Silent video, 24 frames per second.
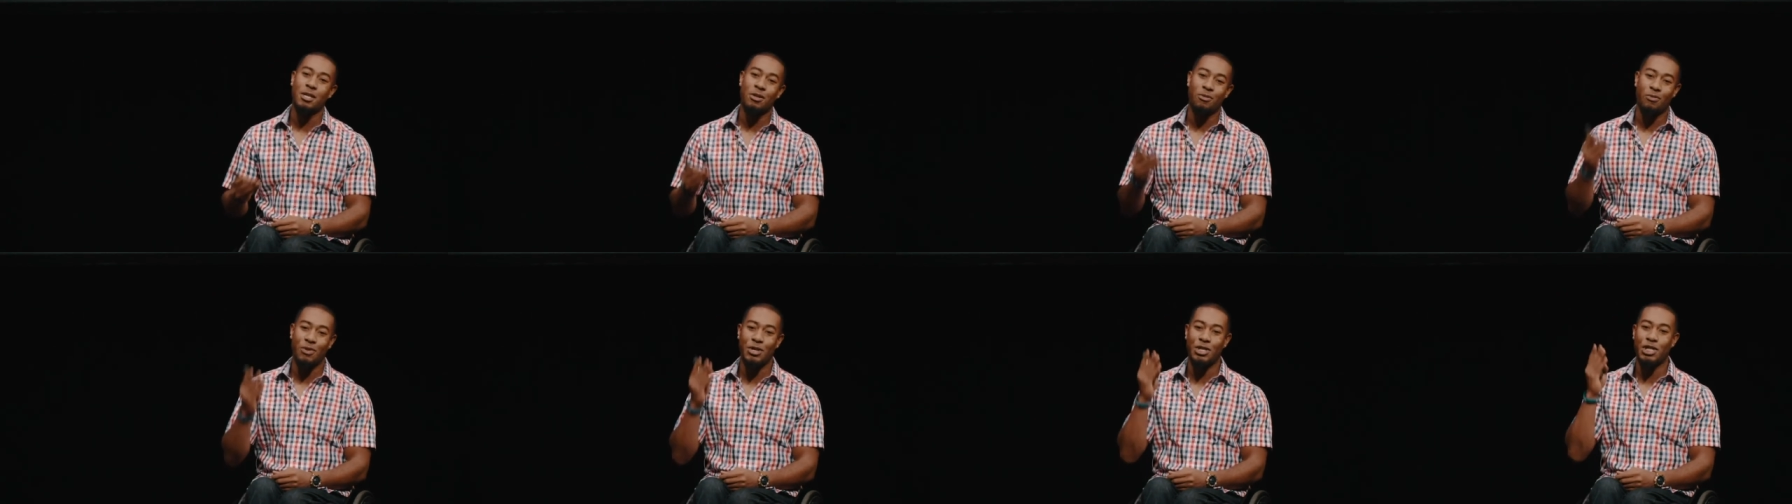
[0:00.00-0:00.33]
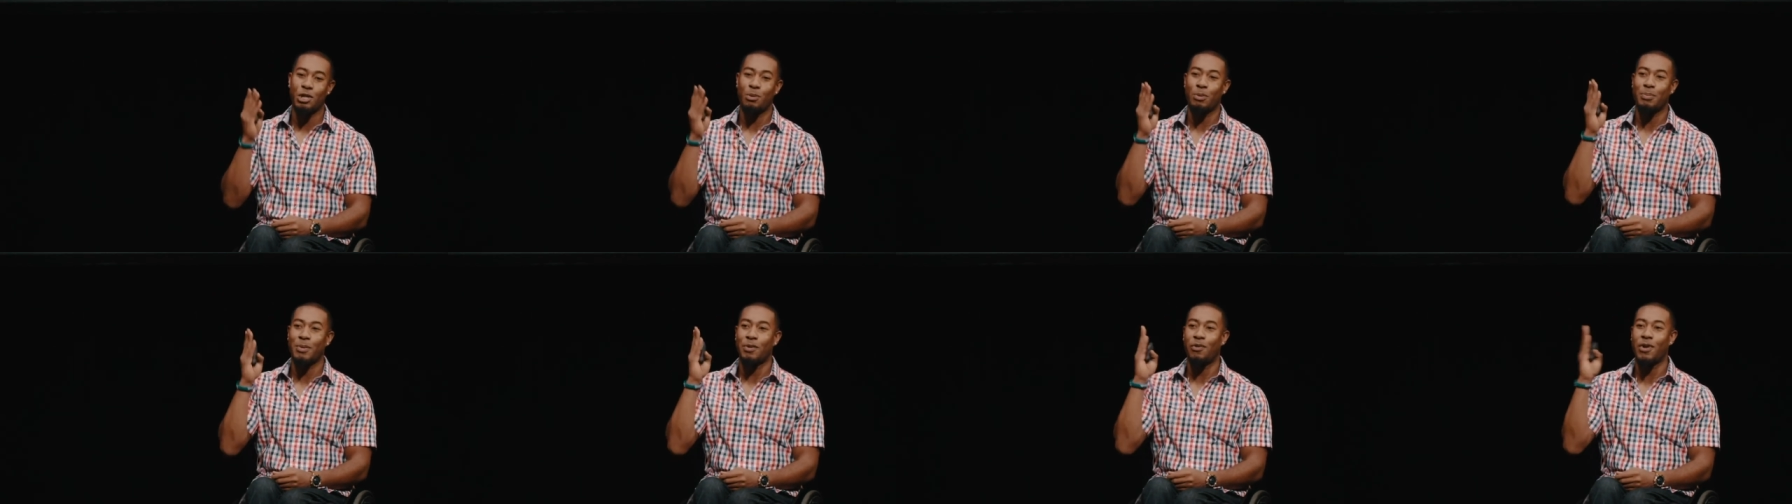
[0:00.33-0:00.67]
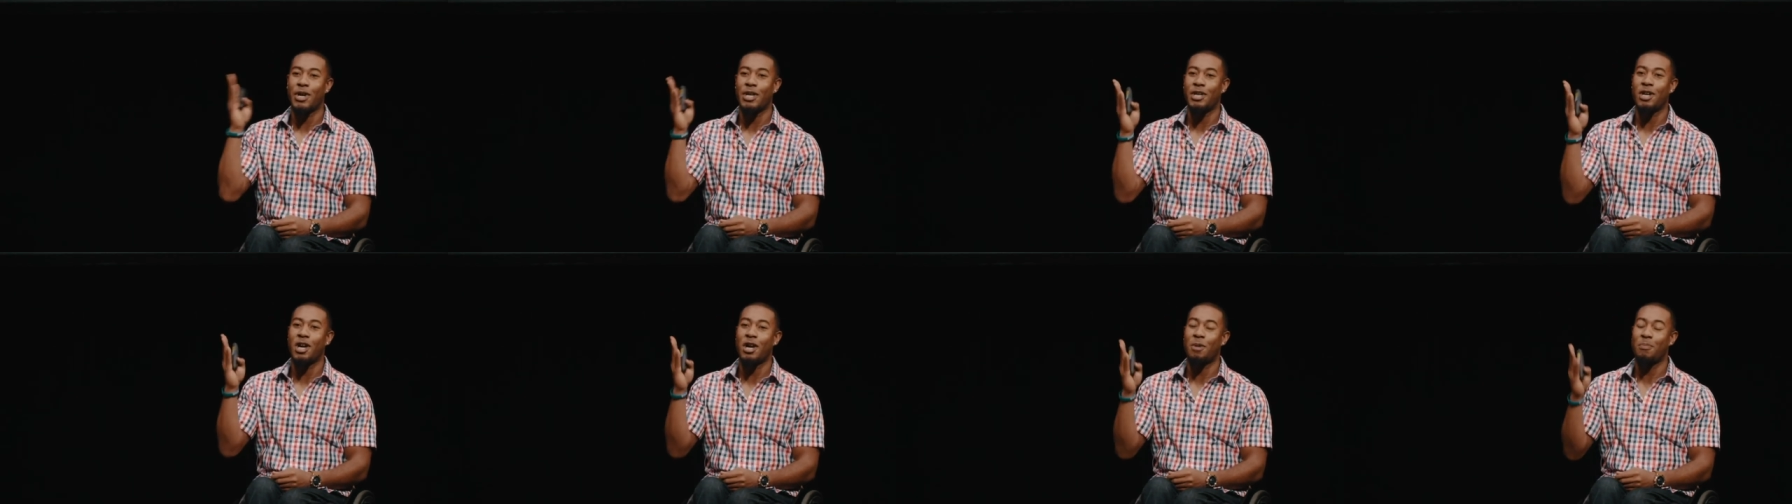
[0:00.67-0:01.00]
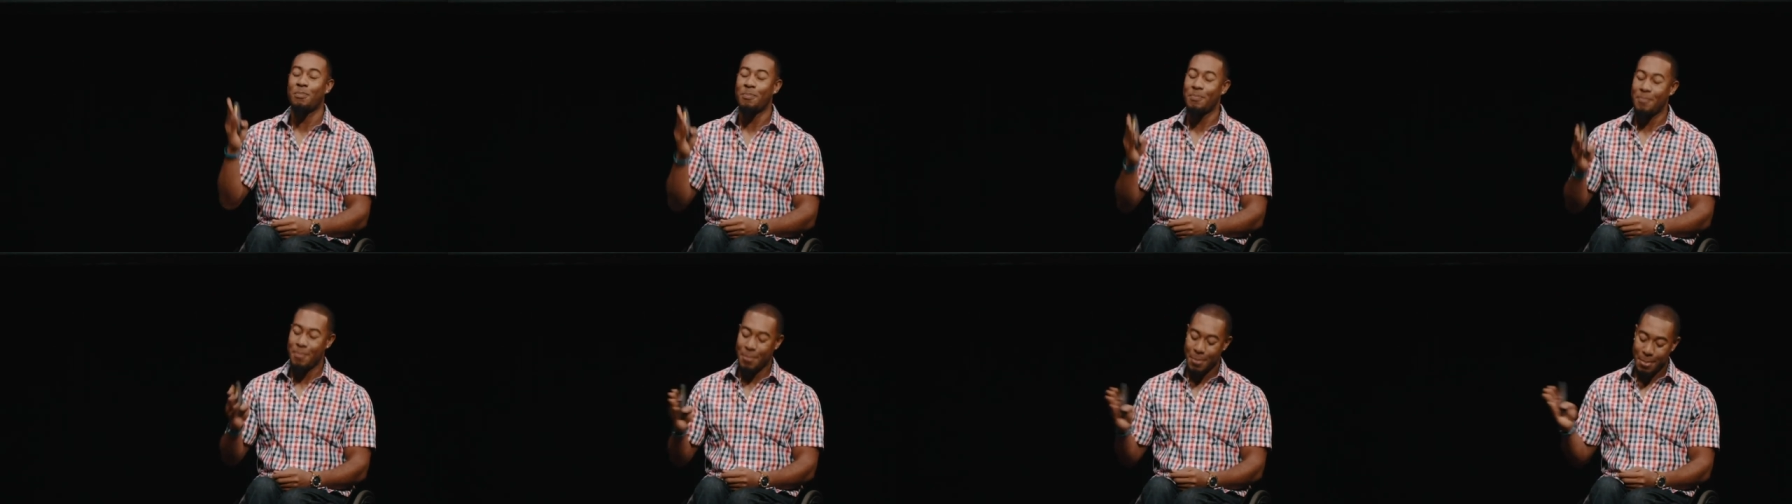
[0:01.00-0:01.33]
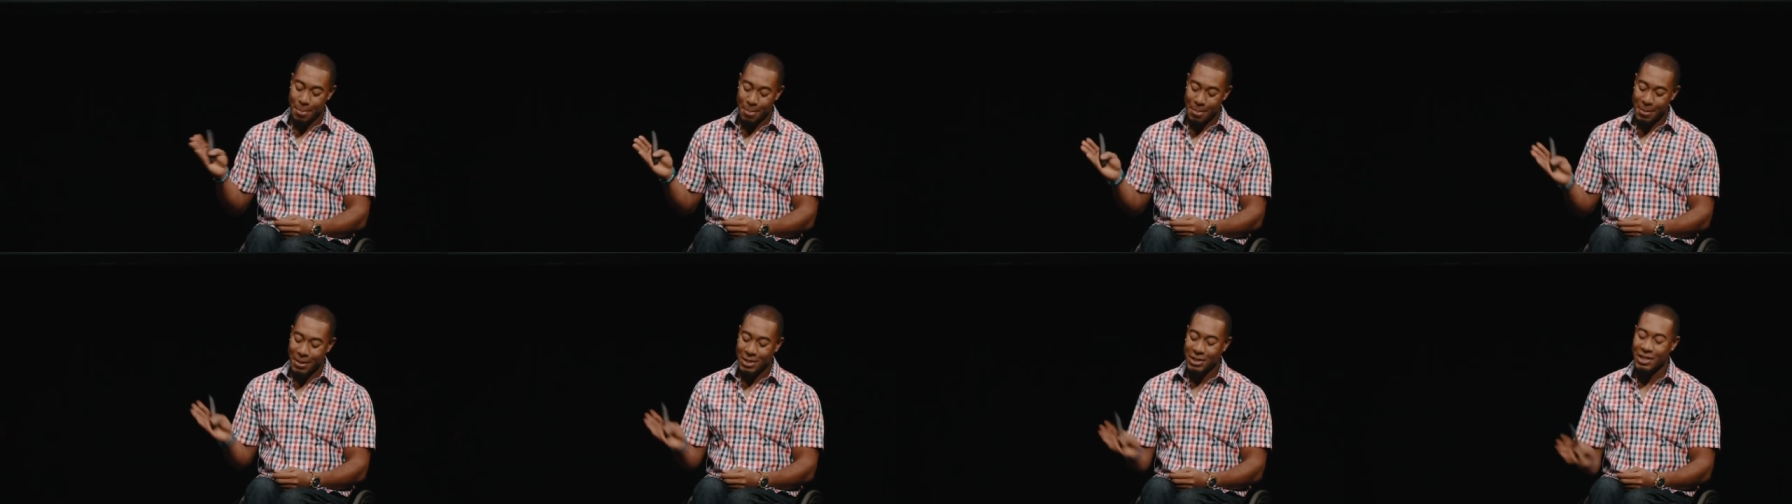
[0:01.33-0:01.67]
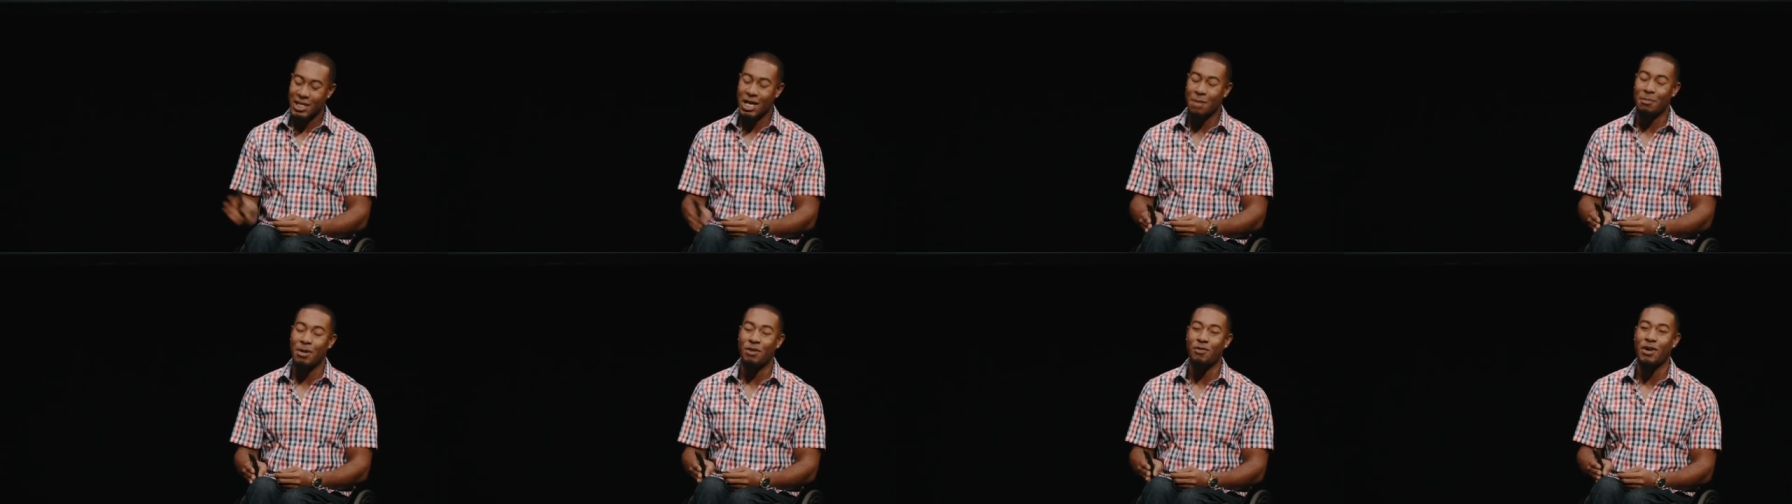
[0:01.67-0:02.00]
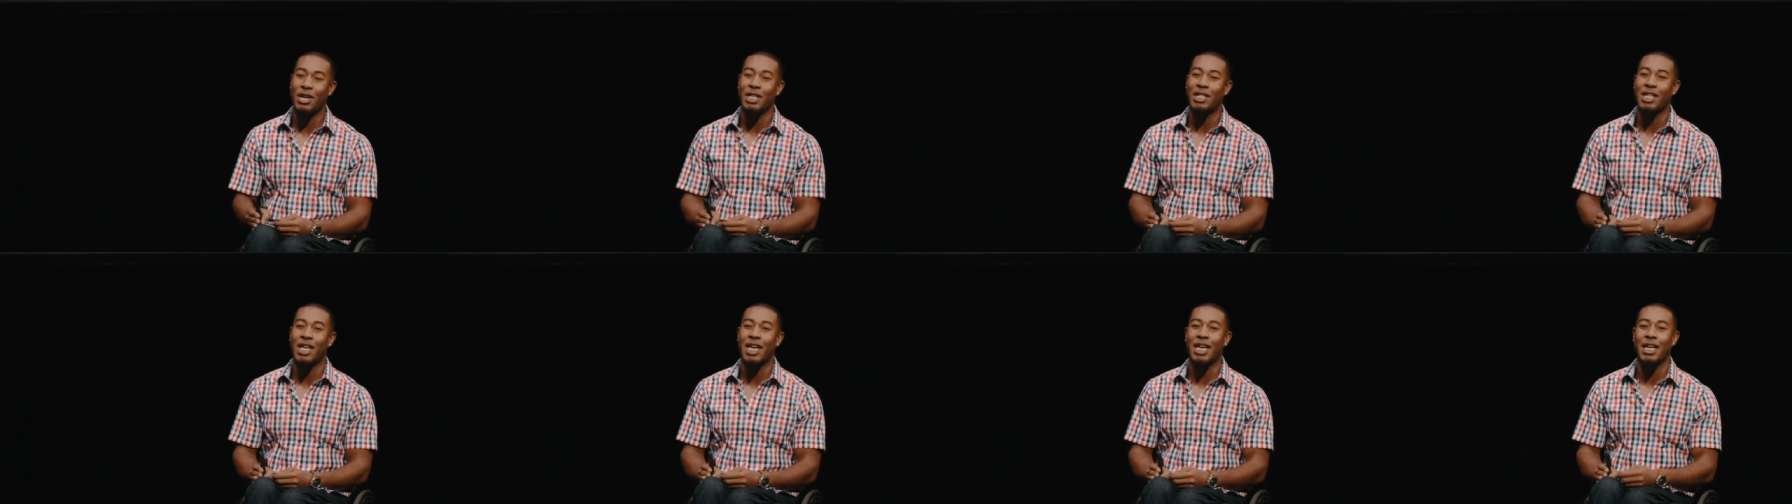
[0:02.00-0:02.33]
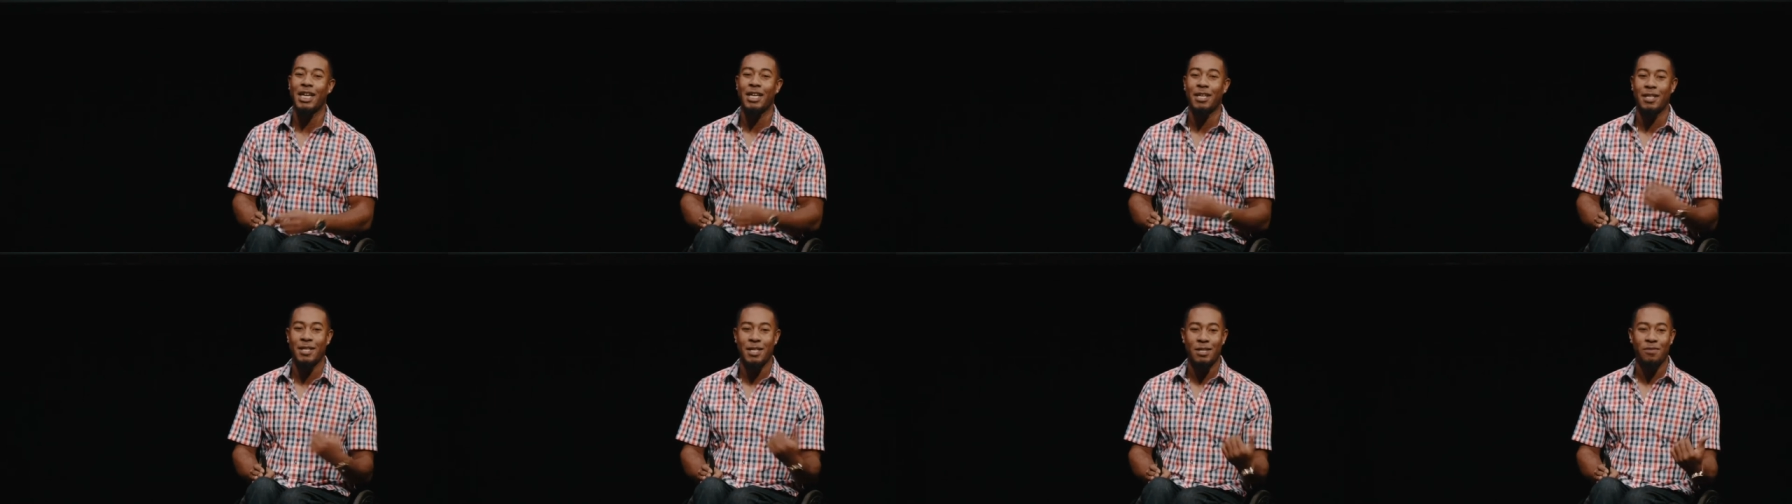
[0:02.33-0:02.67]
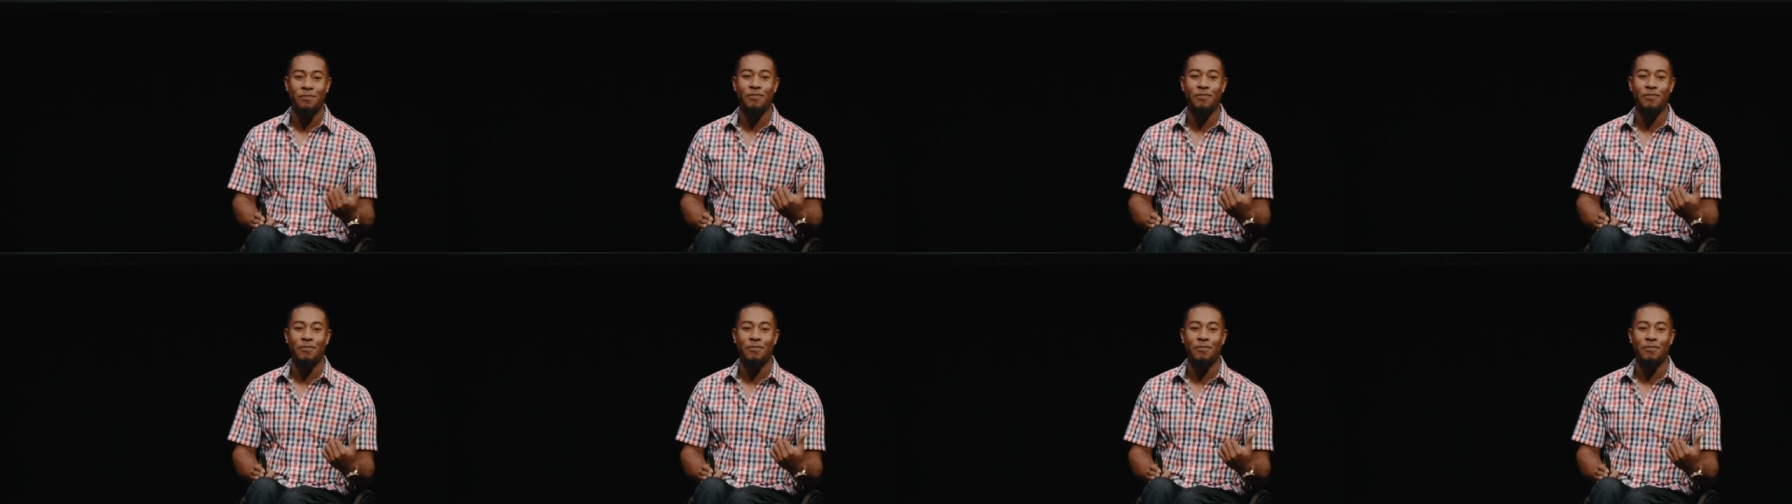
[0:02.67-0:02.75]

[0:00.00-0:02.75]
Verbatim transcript: Reach out with my right arm, slap my right leg,